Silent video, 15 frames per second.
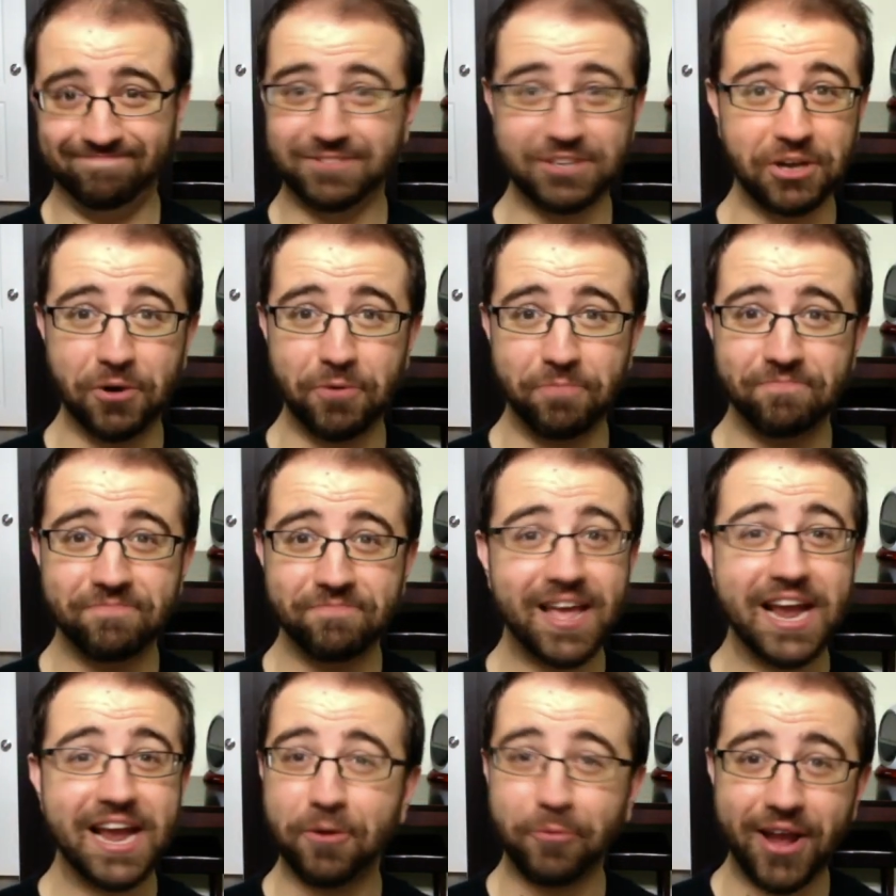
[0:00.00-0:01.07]
So
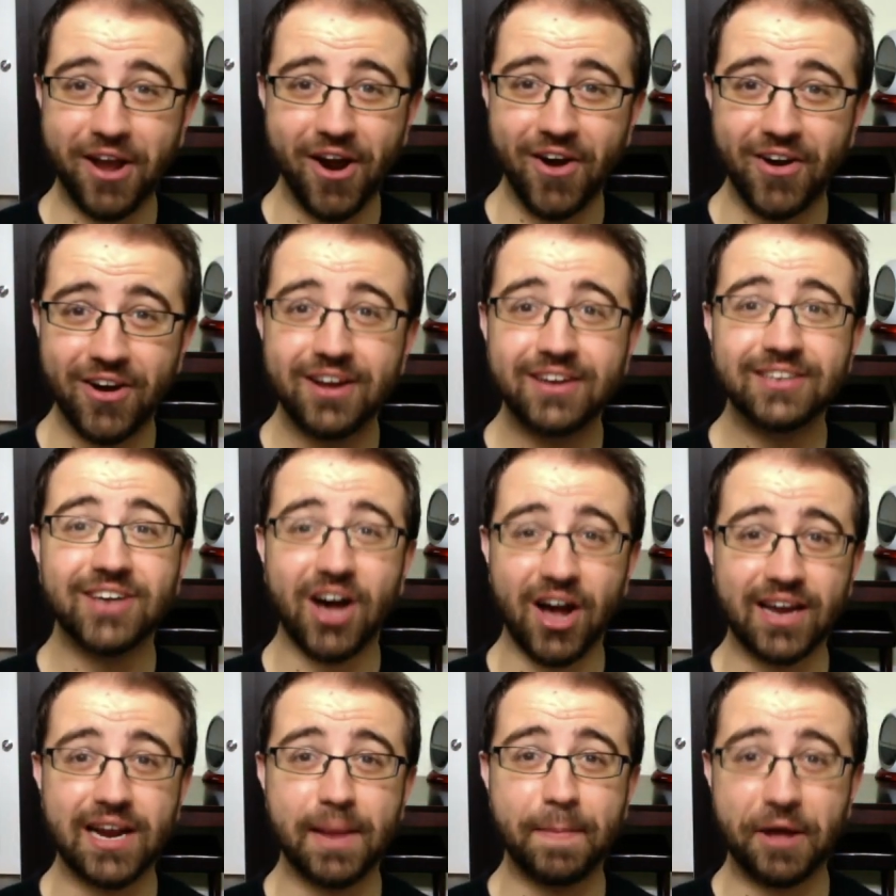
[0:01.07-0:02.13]
here we are
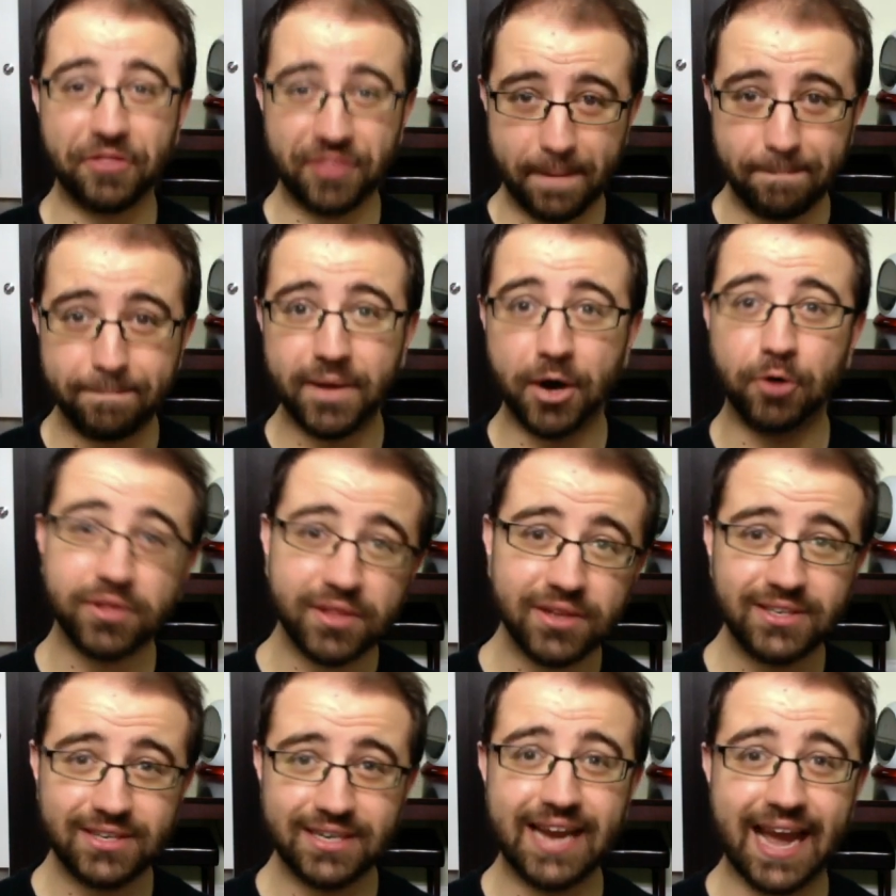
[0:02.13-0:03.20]
talking about them
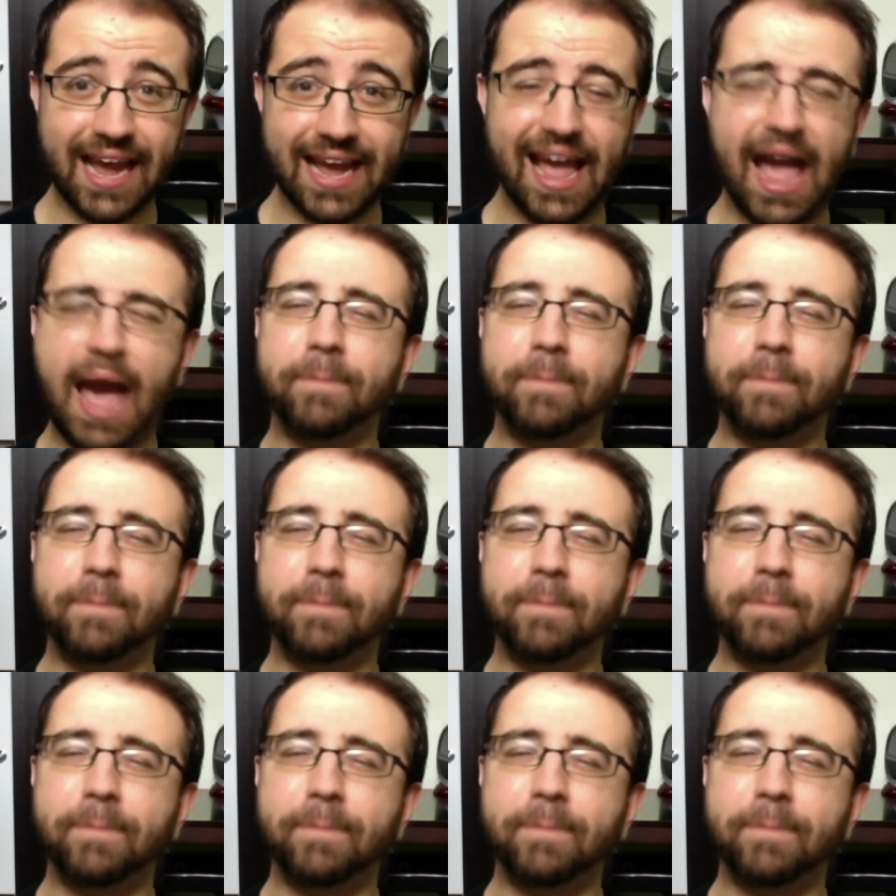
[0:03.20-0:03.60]
both today.